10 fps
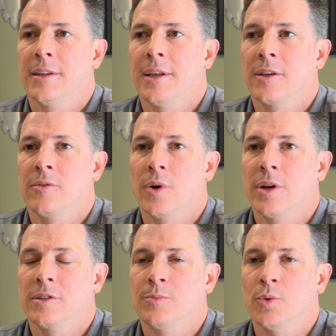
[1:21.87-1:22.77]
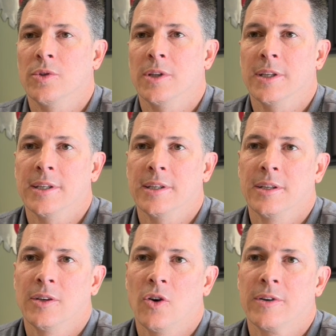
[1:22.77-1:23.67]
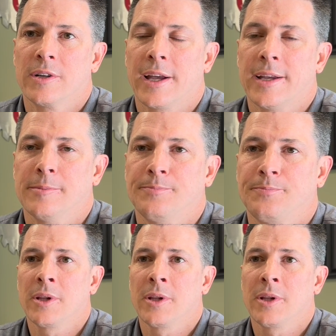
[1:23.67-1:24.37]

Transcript: they can run smoothly over time.